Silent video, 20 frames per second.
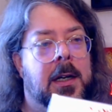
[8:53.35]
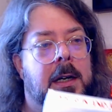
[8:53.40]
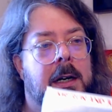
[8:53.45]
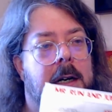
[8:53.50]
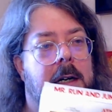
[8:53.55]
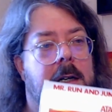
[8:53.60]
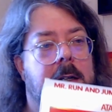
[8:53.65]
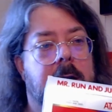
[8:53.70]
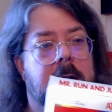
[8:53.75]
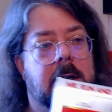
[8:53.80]

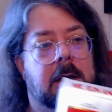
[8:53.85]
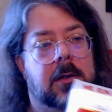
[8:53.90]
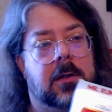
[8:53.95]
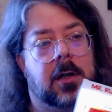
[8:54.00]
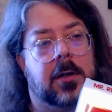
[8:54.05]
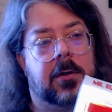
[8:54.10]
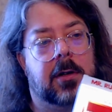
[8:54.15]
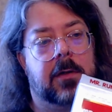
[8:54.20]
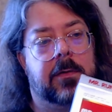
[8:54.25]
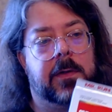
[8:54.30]
on the
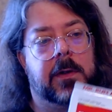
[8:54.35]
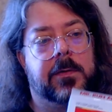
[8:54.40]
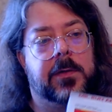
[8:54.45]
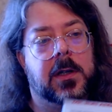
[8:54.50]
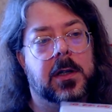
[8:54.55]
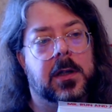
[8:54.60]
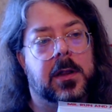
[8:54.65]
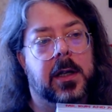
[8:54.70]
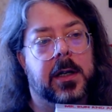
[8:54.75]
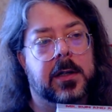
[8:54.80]
Atari
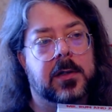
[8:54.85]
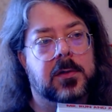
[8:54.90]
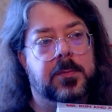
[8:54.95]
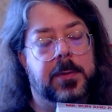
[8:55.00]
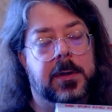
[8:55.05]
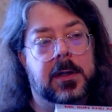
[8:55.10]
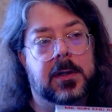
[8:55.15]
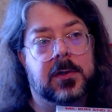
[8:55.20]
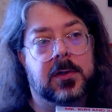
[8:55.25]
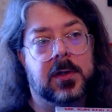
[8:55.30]
50th
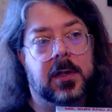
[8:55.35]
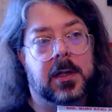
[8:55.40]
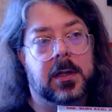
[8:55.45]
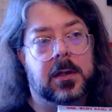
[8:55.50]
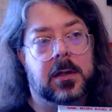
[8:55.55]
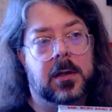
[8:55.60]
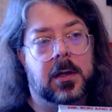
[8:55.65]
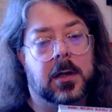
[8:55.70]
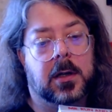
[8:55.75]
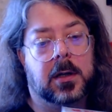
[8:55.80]
XP
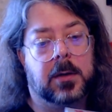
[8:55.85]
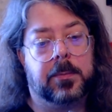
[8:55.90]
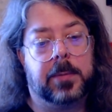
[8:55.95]
set,